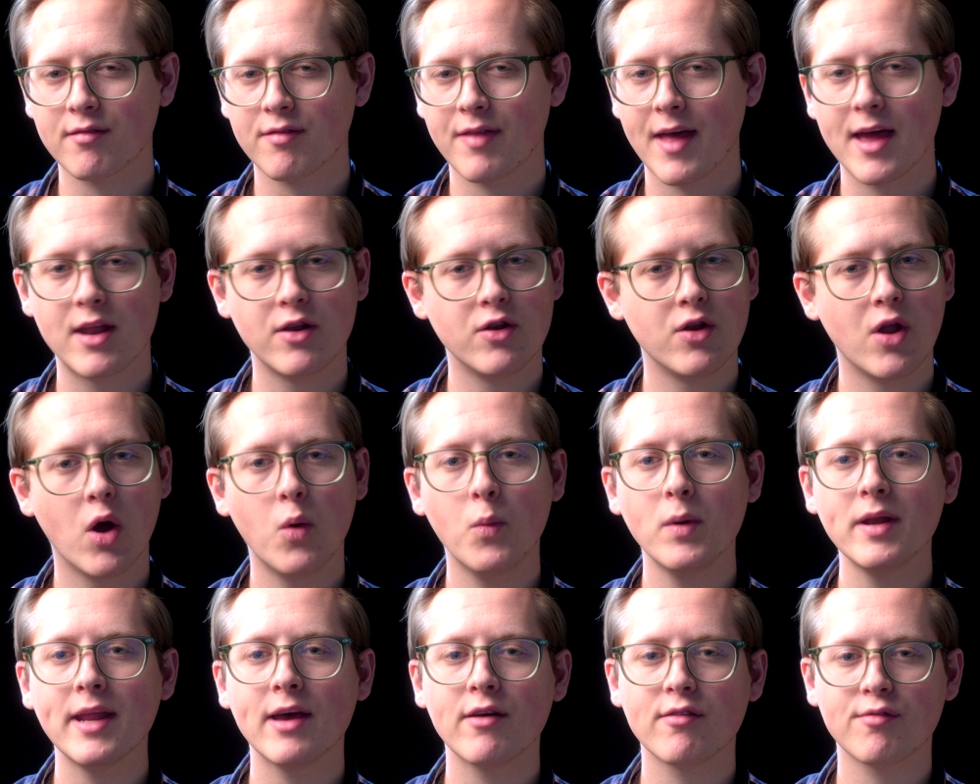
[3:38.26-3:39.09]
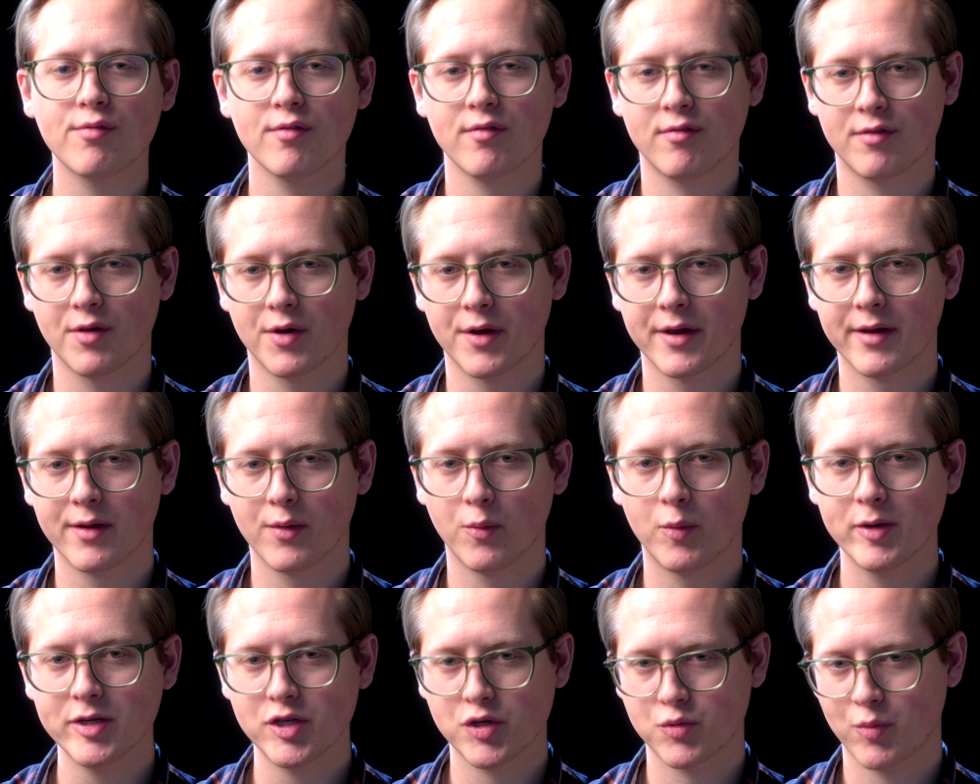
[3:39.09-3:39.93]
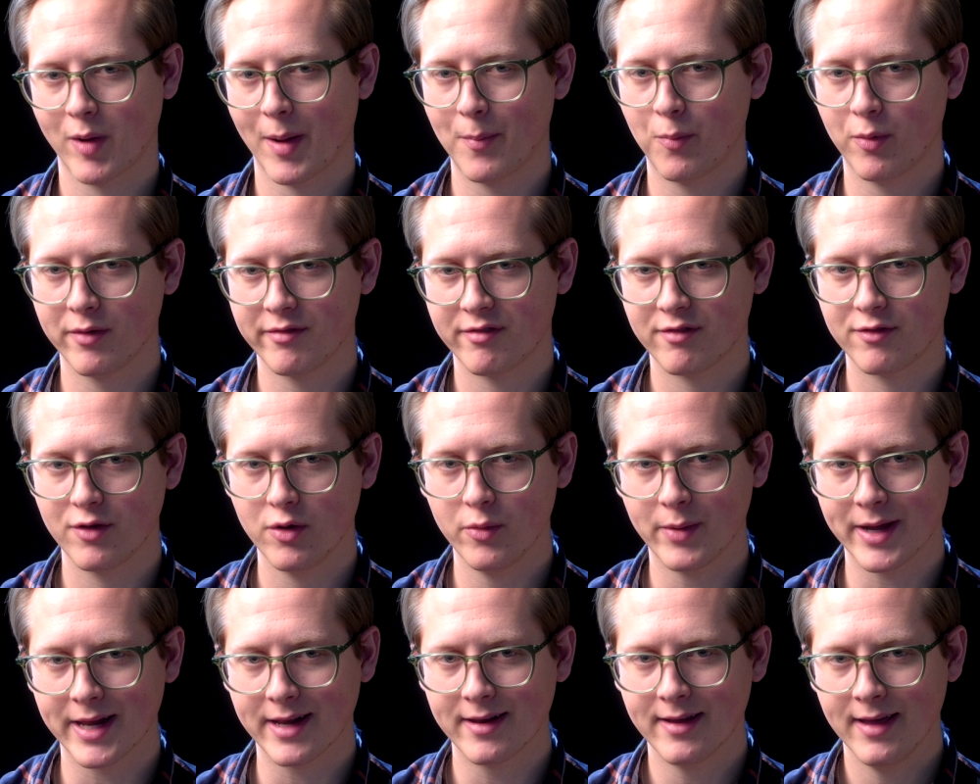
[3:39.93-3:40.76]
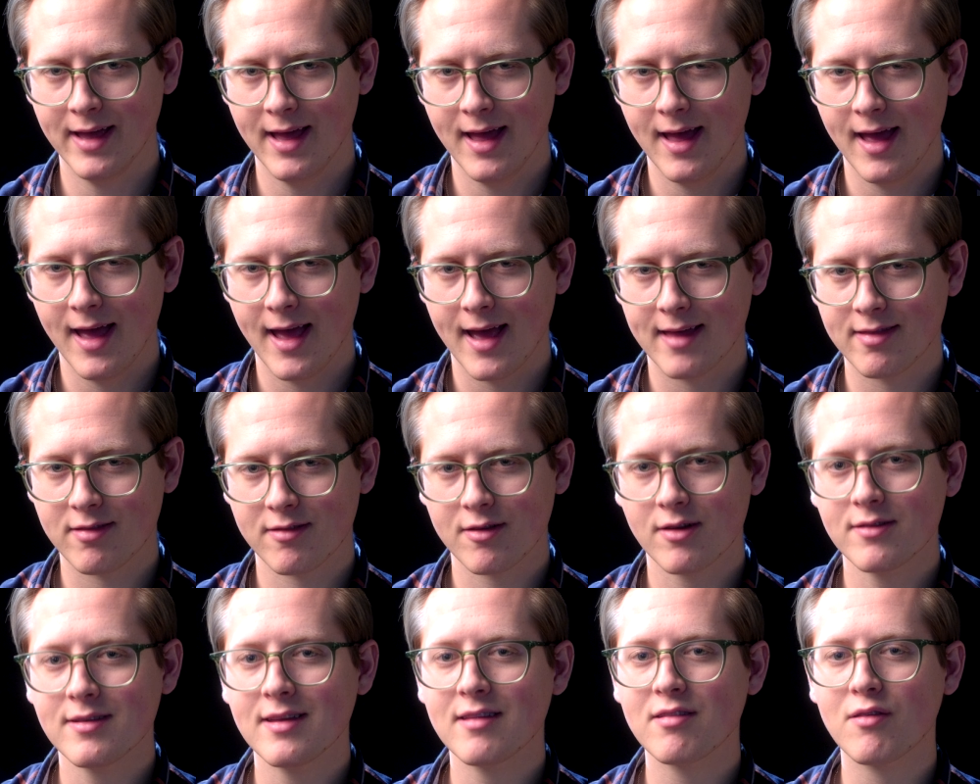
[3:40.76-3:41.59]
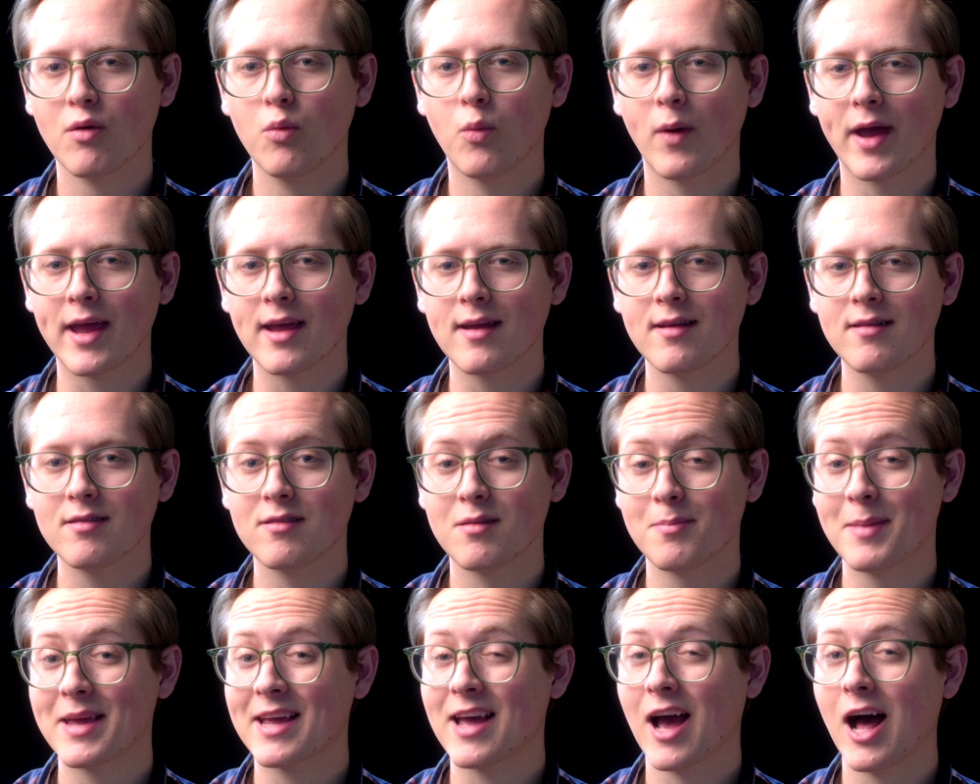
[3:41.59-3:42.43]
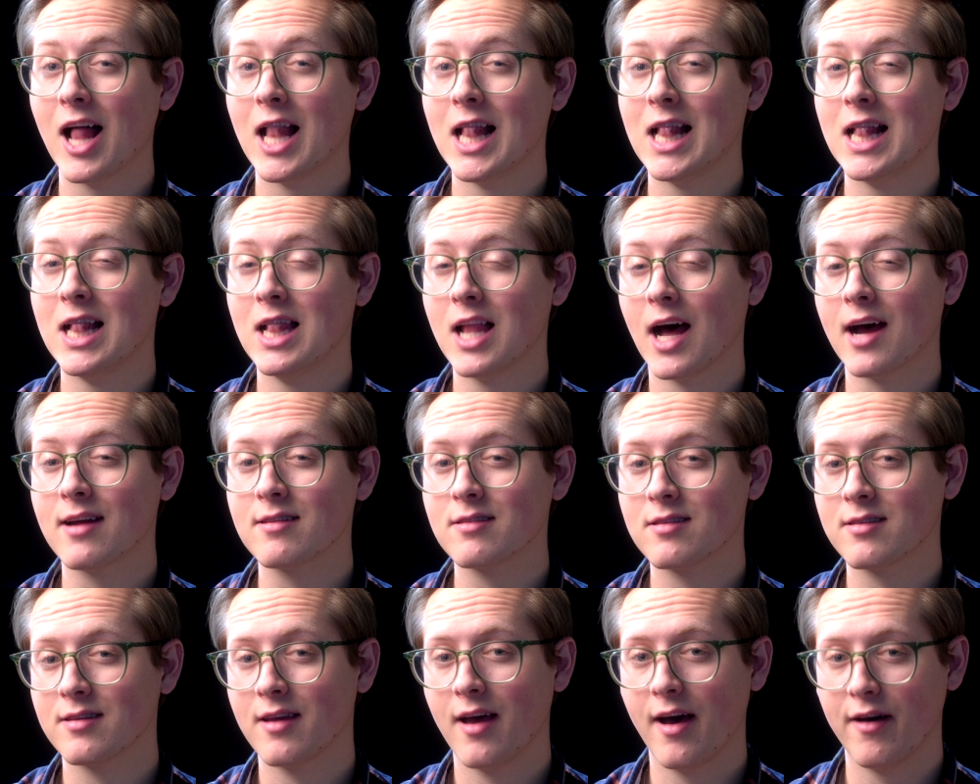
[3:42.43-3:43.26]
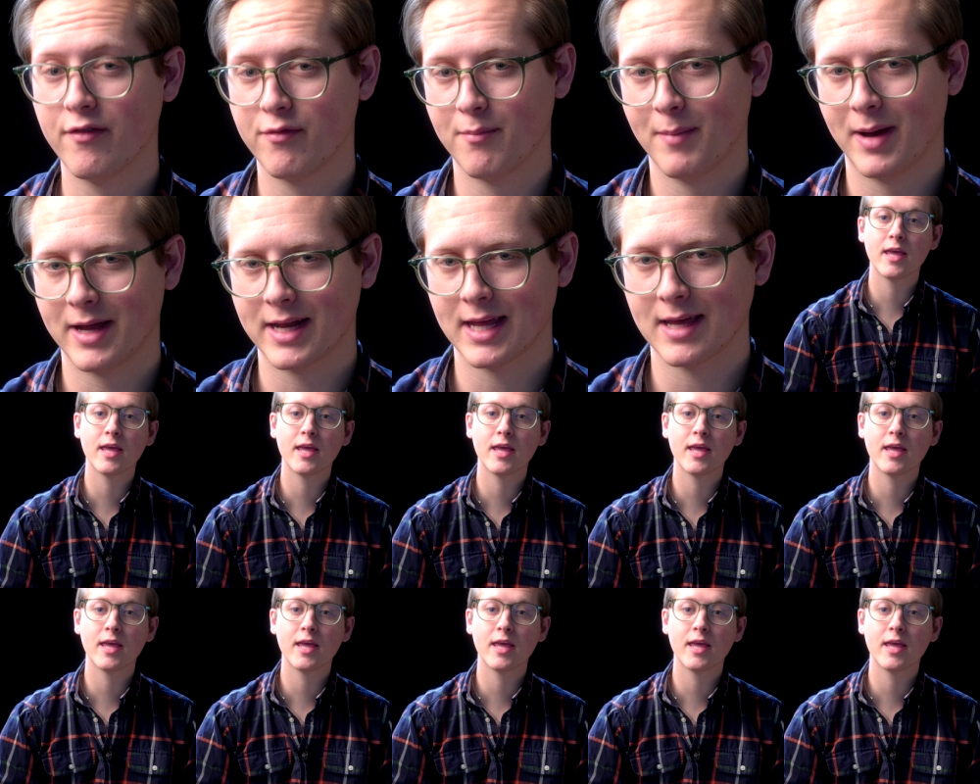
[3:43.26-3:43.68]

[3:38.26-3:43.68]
that no one else was doing what Schweppe was doing, saw it as a way to make a lot of money.